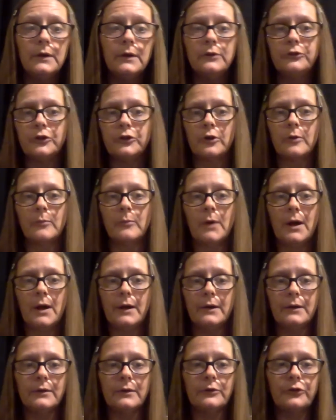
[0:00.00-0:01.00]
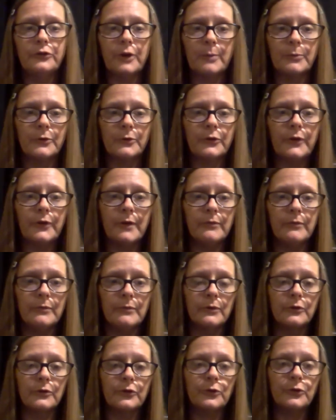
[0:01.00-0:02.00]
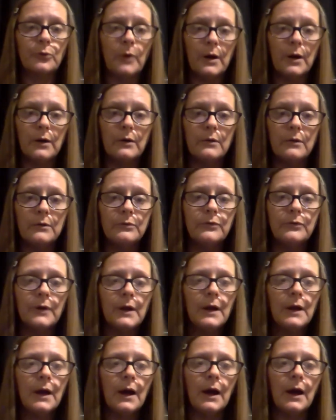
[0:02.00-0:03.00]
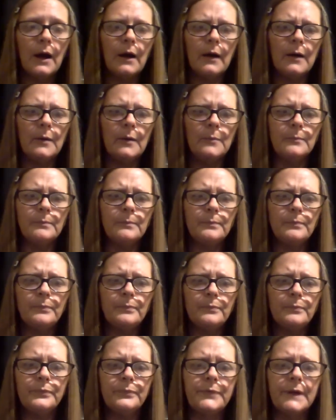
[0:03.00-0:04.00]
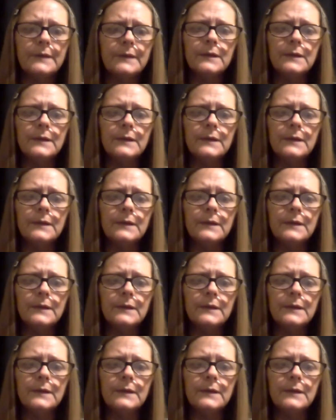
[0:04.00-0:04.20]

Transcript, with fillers: Jeremiah chapter 7 verse 12, uh, then the